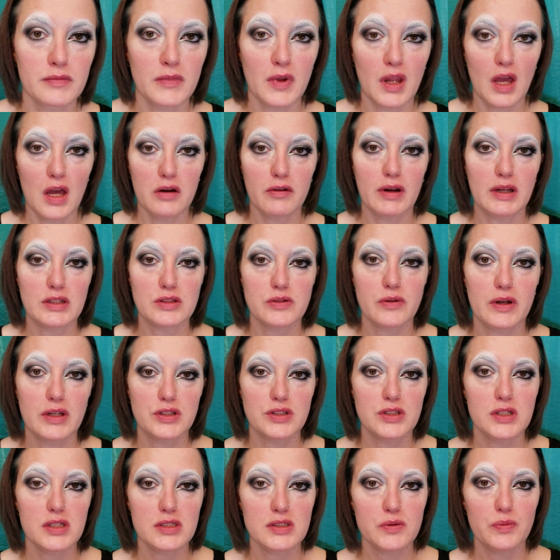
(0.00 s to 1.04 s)
Alright, so I
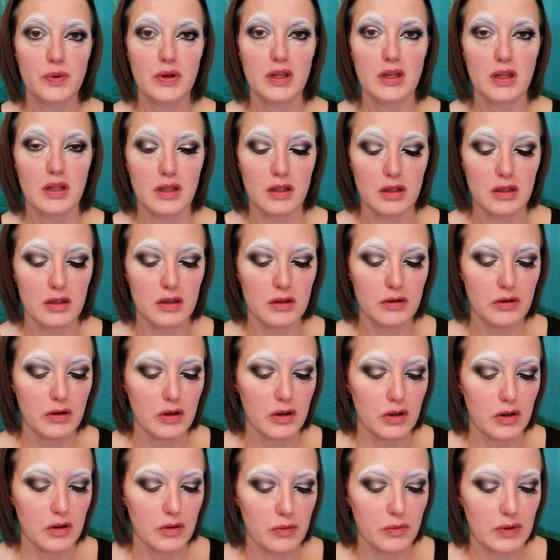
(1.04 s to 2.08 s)
just went in
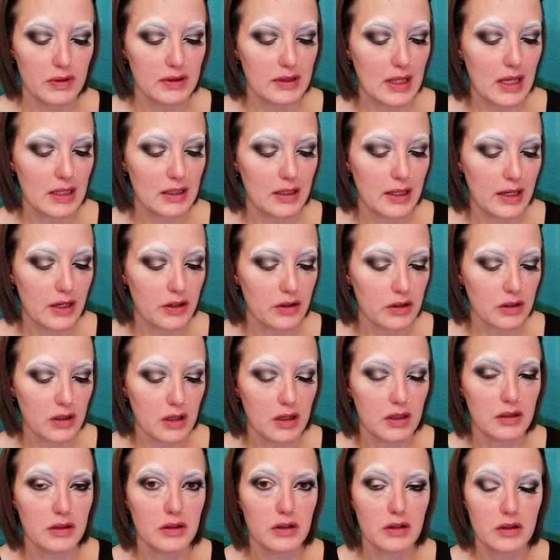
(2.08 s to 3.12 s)
with that lighter
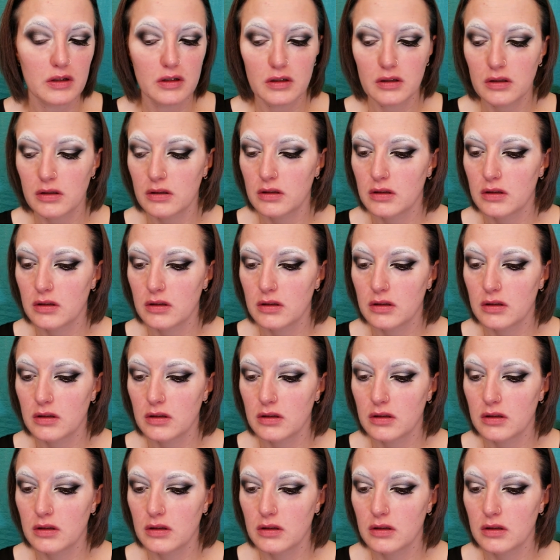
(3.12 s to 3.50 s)
color